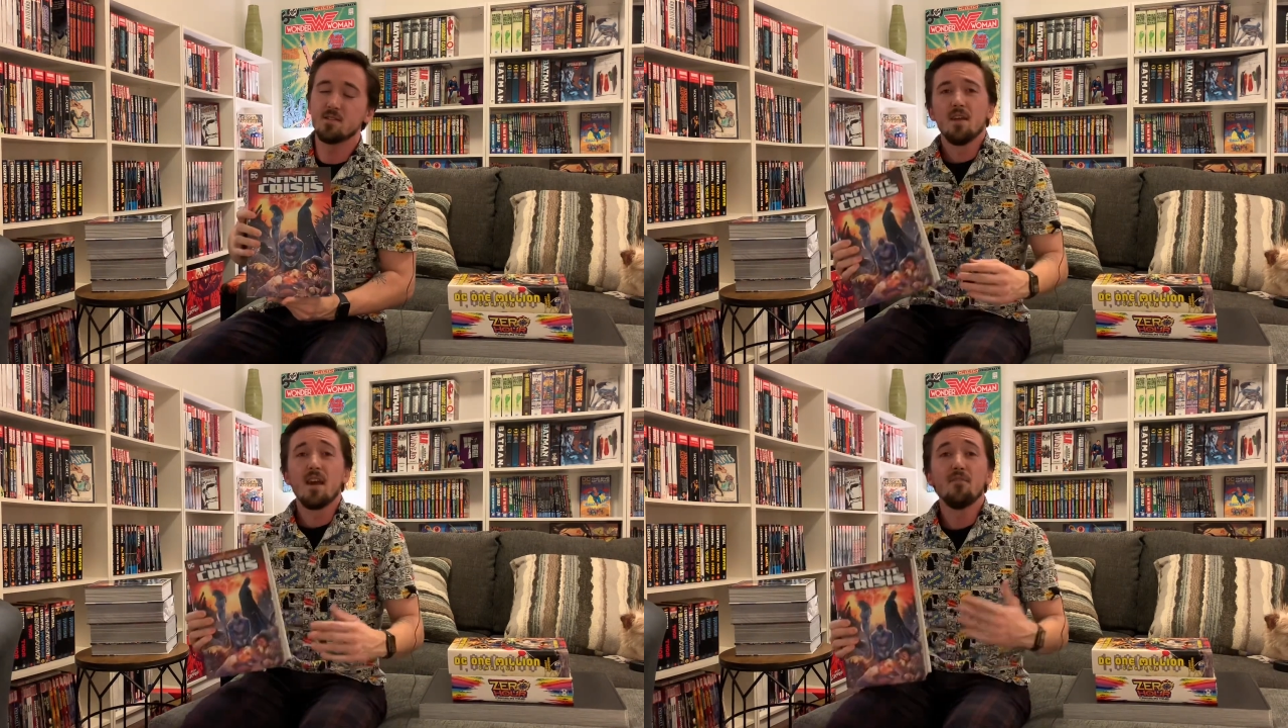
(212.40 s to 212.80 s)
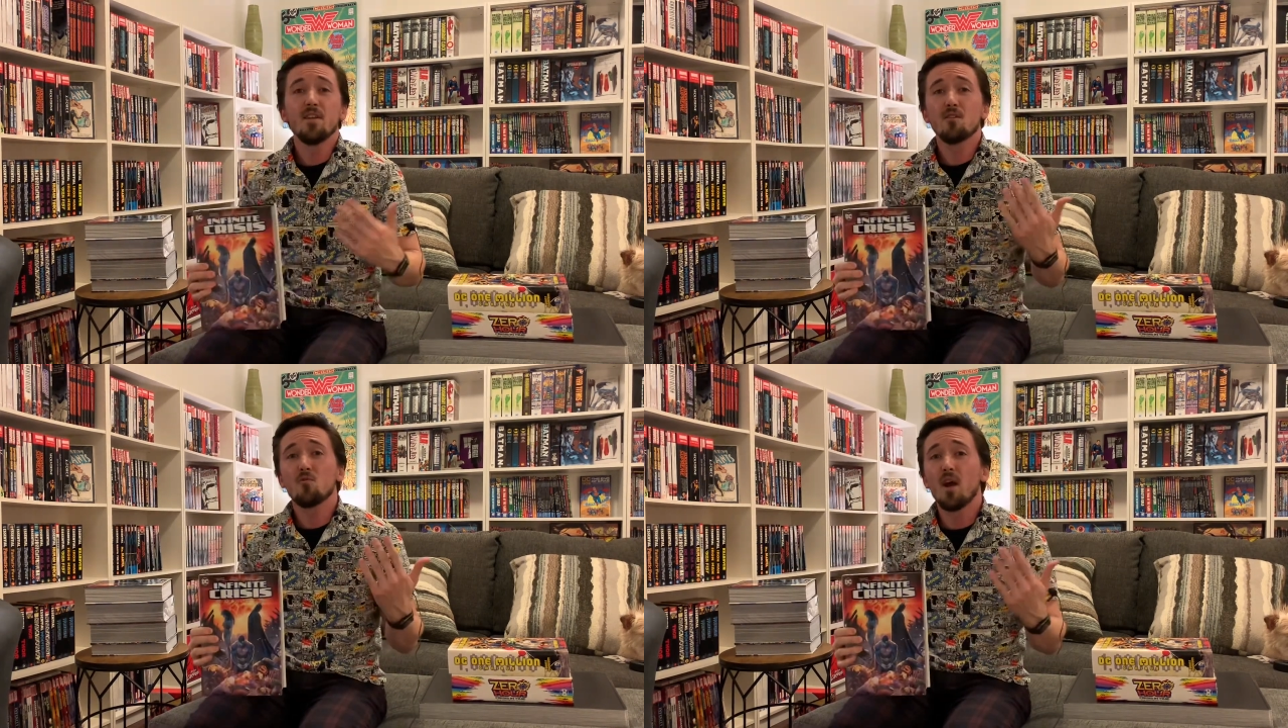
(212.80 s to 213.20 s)

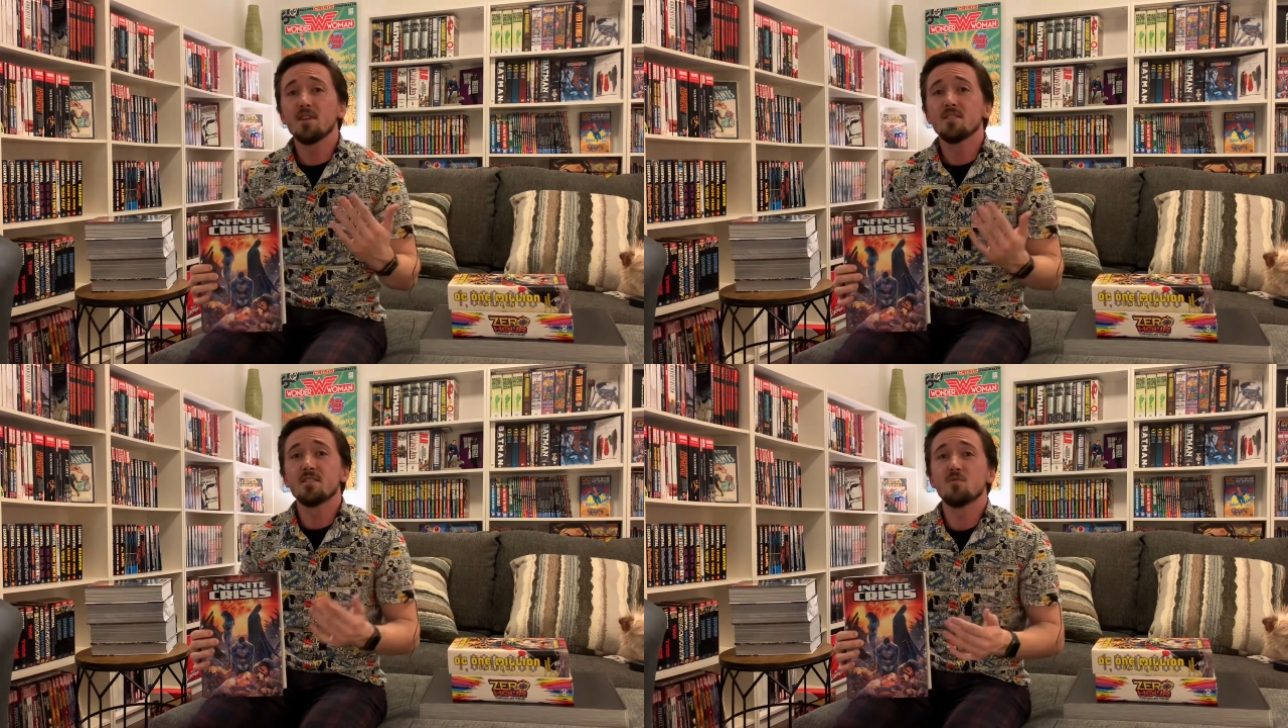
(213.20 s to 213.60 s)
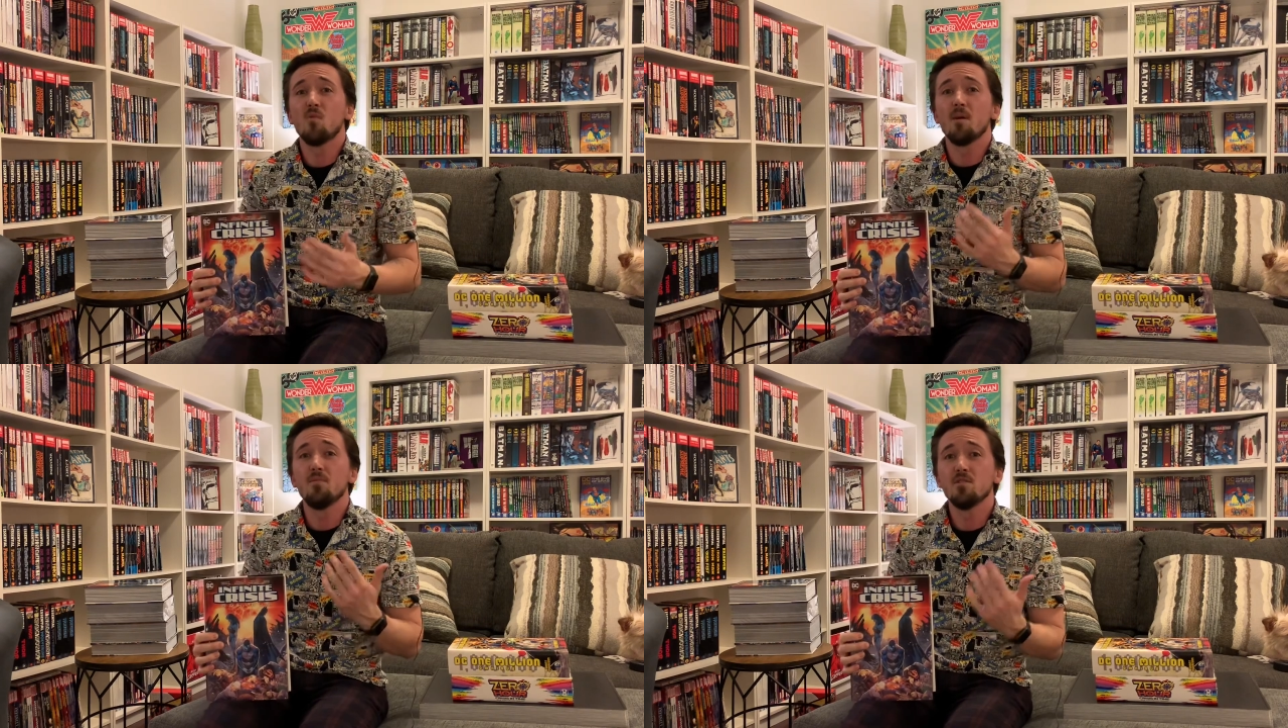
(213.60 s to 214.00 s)
Infinite Crisis is
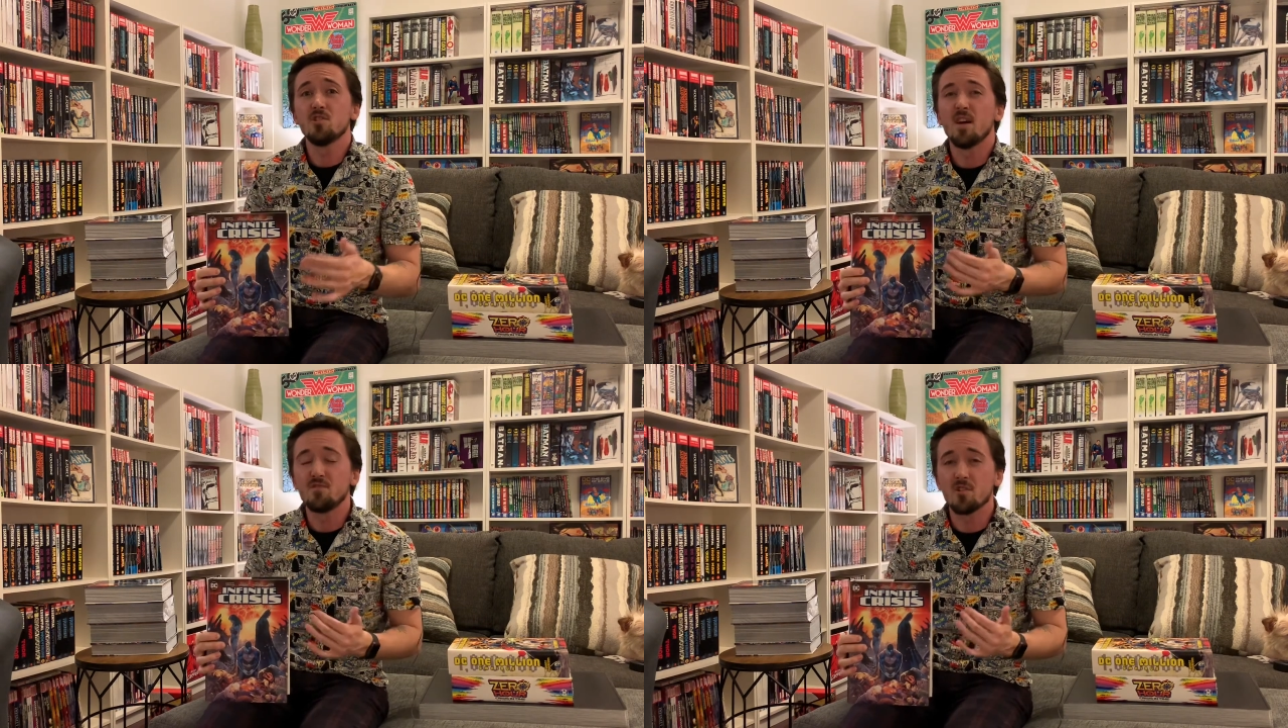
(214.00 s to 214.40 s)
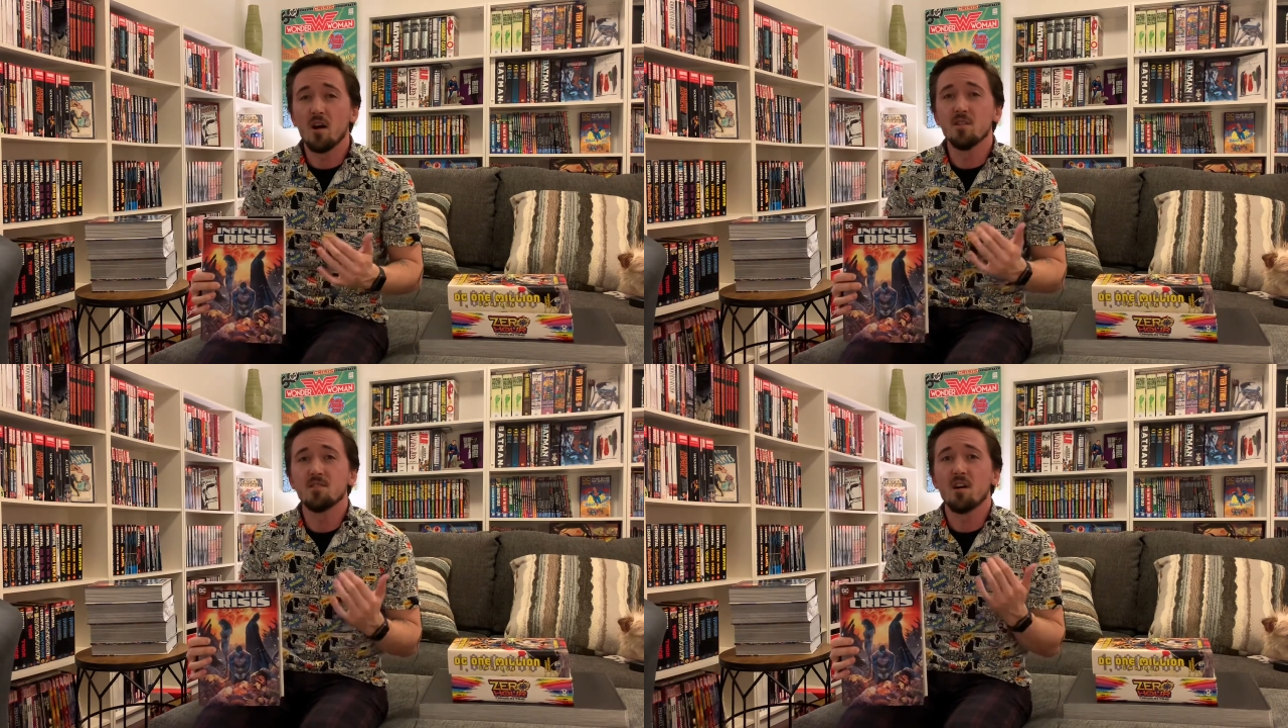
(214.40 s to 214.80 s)
what put Geoff
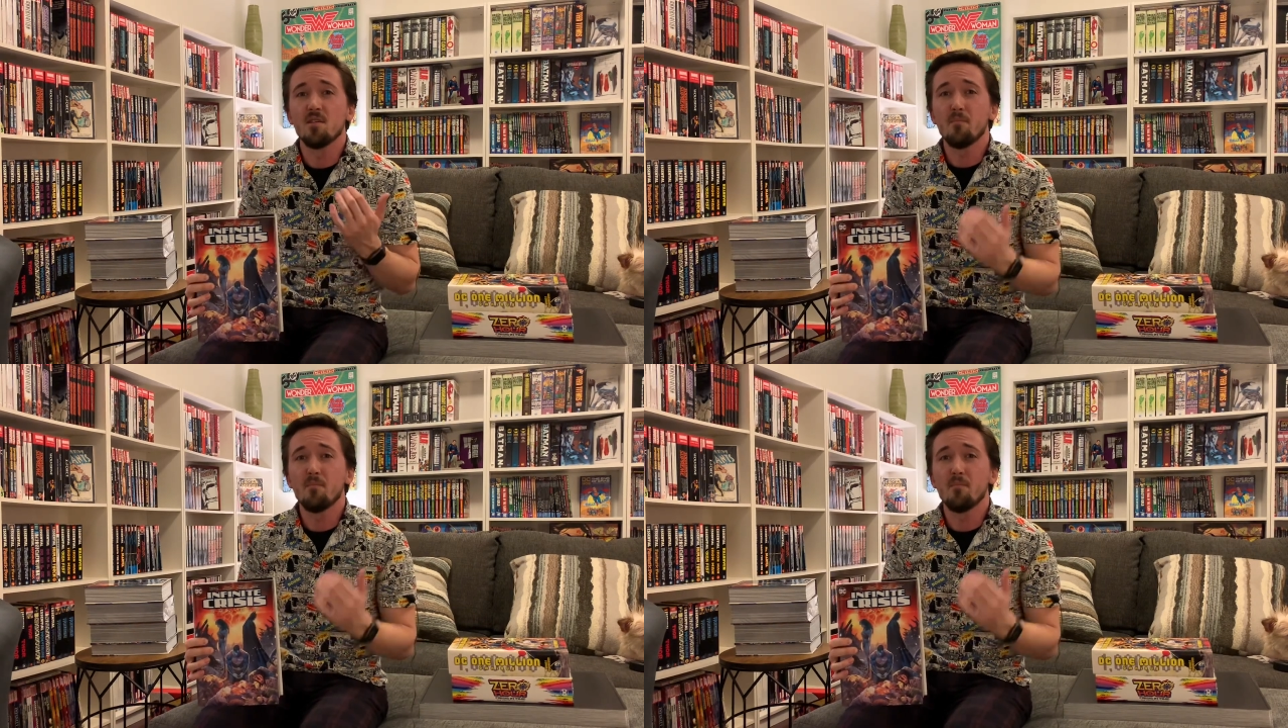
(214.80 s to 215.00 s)
Johns on the